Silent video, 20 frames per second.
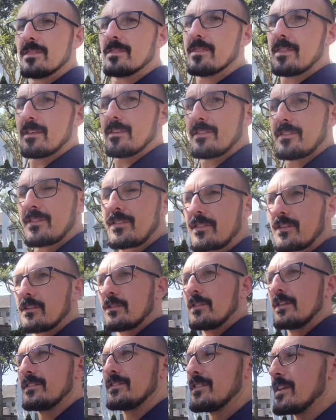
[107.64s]
this
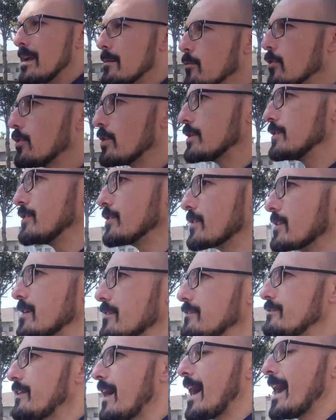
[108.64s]
neighborhood, you're going
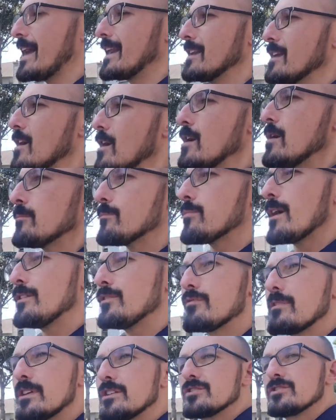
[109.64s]
to find
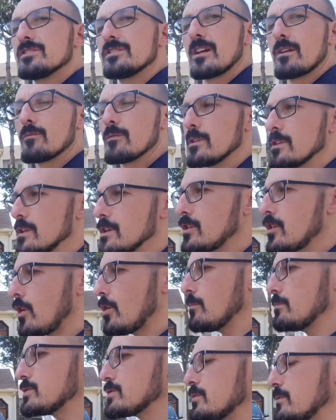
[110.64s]
price ranges that really go
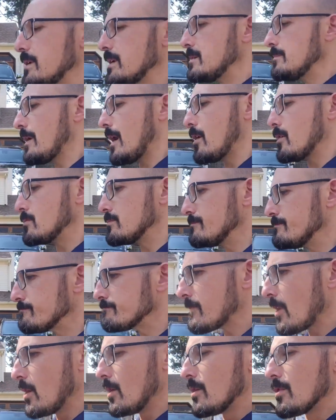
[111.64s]
between about
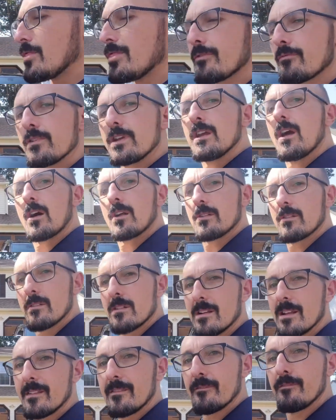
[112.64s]

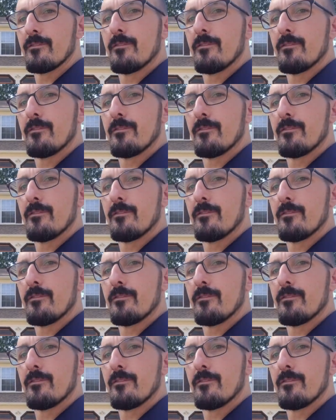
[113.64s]
$300,000 and